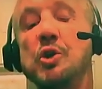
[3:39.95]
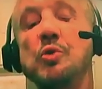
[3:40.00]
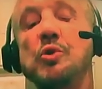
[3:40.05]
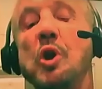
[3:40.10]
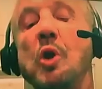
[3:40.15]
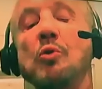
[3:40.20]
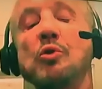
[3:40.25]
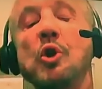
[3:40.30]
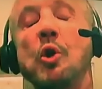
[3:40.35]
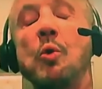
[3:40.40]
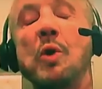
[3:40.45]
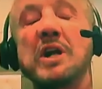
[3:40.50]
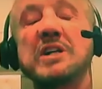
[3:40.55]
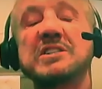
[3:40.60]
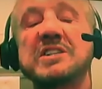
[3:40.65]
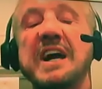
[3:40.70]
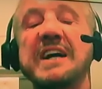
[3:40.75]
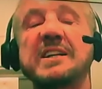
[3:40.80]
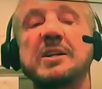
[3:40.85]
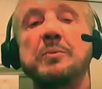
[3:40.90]
You don't know what
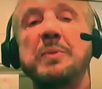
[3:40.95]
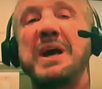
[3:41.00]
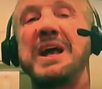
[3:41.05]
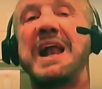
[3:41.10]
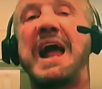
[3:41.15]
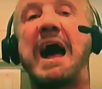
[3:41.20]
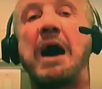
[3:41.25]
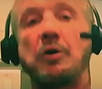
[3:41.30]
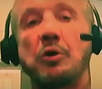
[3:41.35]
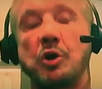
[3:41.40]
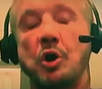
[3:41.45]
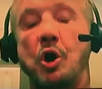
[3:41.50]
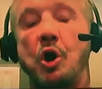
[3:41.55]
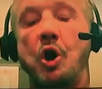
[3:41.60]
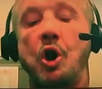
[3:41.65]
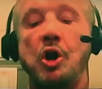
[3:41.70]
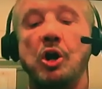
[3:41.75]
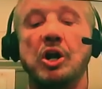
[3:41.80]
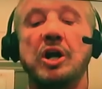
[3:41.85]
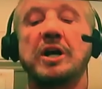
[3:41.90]
it's like to be an
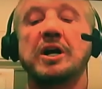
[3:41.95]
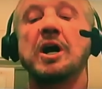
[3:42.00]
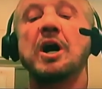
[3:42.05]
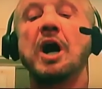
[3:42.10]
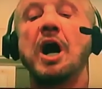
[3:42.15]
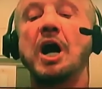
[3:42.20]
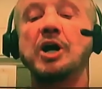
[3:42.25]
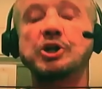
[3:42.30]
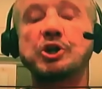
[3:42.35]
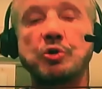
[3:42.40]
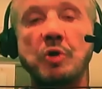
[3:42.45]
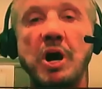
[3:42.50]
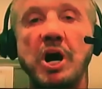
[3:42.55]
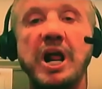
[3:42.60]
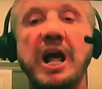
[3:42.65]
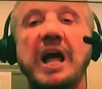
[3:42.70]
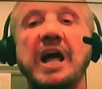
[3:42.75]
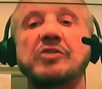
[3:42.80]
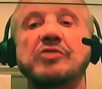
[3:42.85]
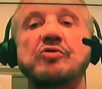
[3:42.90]
alcoholic, a
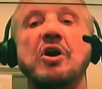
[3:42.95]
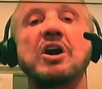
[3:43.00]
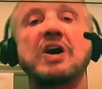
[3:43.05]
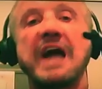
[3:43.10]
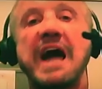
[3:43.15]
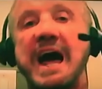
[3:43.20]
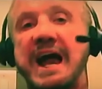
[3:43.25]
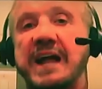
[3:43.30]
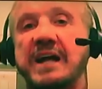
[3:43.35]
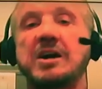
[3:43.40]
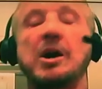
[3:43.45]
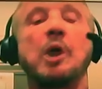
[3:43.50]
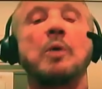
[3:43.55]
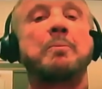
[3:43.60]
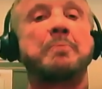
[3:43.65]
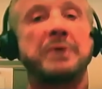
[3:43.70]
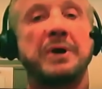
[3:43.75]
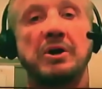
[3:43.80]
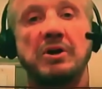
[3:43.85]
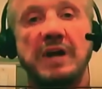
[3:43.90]
drug addict, a
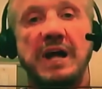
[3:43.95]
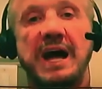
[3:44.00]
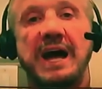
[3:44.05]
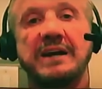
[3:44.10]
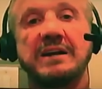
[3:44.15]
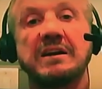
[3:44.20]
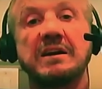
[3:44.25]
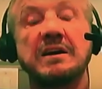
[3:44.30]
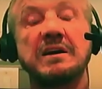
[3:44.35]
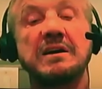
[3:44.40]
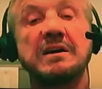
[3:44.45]
pillhead.